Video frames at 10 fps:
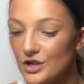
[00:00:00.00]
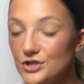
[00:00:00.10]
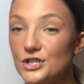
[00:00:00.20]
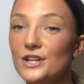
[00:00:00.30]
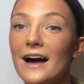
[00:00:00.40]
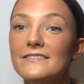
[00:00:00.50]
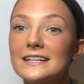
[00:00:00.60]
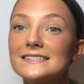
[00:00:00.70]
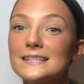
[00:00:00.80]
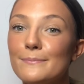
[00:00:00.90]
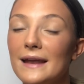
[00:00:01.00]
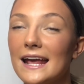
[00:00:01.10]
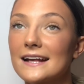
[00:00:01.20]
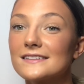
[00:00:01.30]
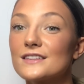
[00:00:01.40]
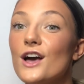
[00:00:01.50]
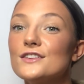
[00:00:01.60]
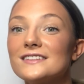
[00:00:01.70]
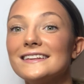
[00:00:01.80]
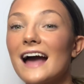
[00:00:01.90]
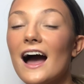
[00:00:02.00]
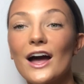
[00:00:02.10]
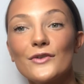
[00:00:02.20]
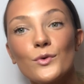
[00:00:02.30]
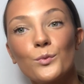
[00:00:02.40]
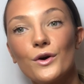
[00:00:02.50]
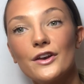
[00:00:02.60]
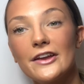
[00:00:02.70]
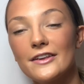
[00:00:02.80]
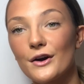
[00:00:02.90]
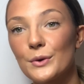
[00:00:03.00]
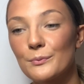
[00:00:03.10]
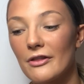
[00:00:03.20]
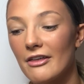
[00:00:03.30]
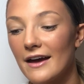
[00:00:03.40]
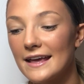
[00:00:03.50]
Do you have any siblings? So yeah, I have one younger brother.